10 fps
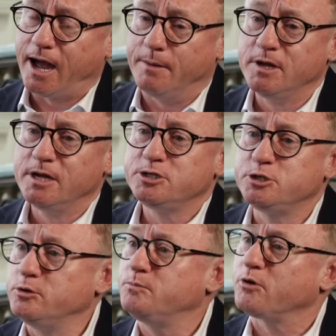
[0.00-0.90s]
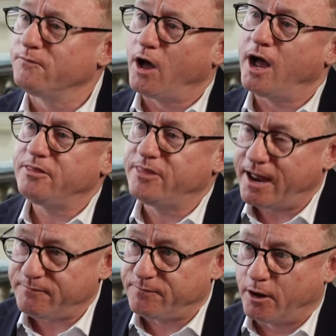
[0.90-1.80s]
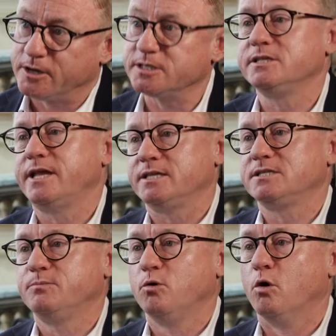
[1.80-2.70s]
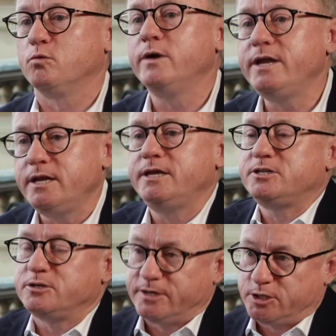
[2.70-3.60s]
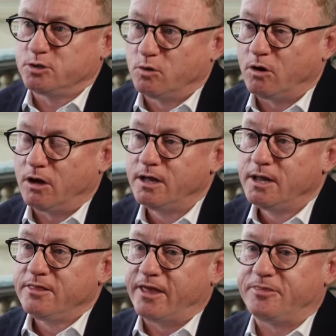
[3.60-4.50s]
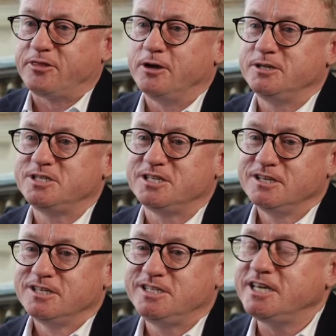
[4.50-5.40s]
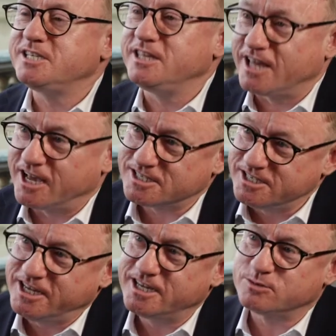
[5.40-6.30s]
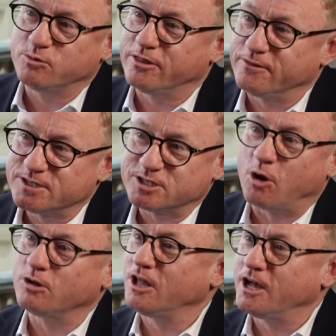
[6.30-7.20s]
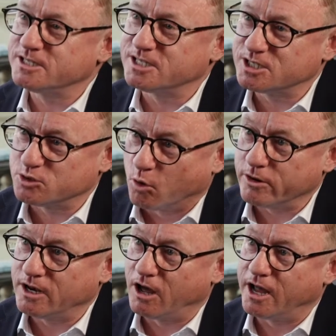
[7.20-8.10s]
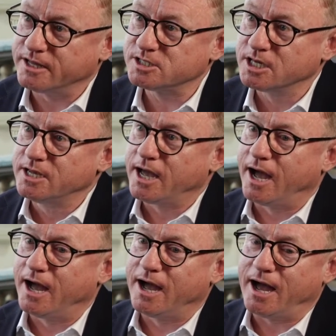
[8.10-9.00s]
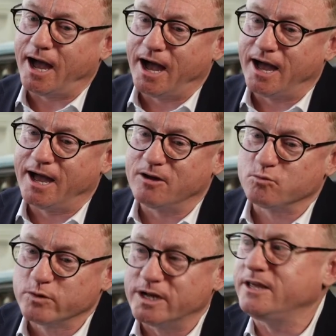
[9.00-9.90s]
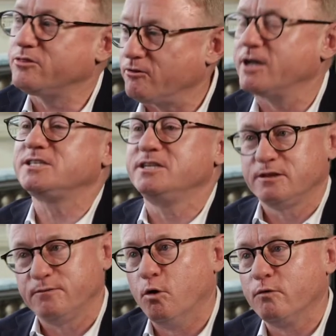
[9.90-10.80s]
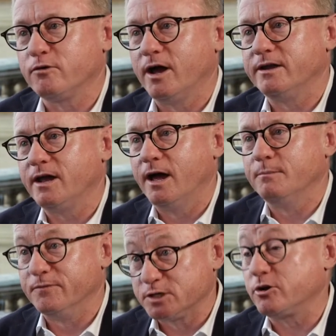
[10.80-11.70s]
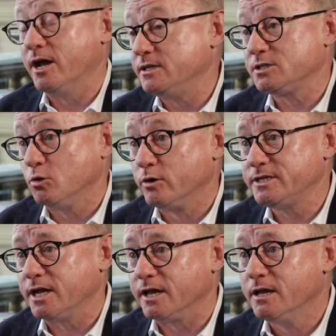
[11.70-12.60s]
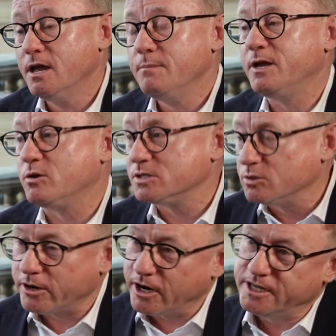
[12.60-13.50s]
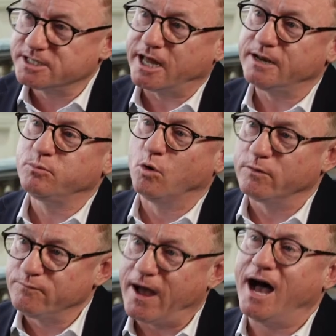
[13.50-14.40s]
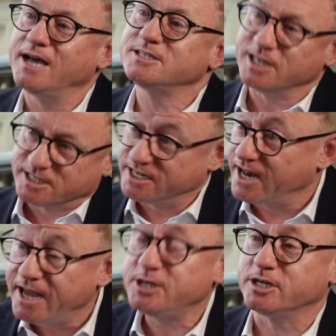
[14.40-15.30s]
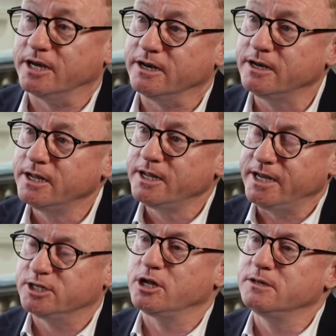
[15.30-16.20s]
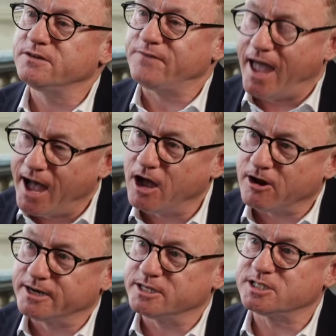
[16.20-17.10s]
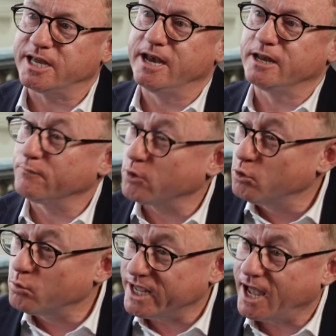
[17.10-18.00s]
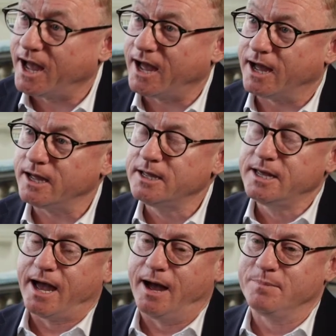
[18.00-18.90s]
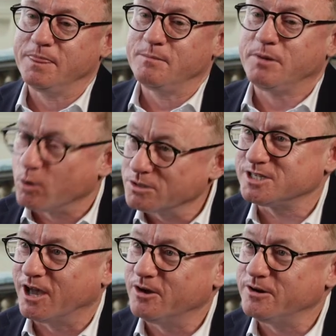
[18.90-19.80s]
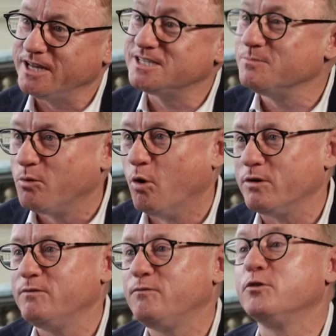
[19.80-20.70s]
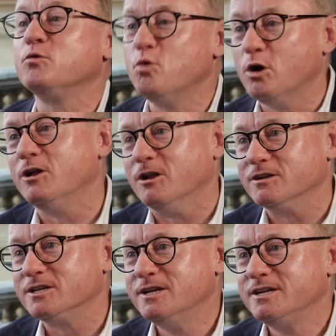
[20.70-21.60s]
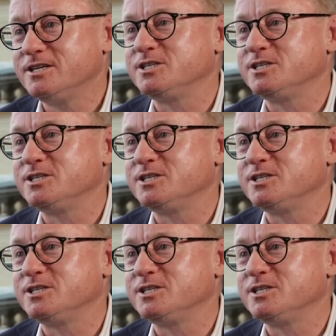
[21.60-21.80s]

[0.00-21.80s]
um, to provide that focus and that support. We need to ensure that those 60,000 years worth of songlines and storylines uh, are really thrust into the forefront um, of Australian storytelling. Because not only is that important for us as a nation yeah. in terms of our understanding of who we are, um, but also it's important for the world to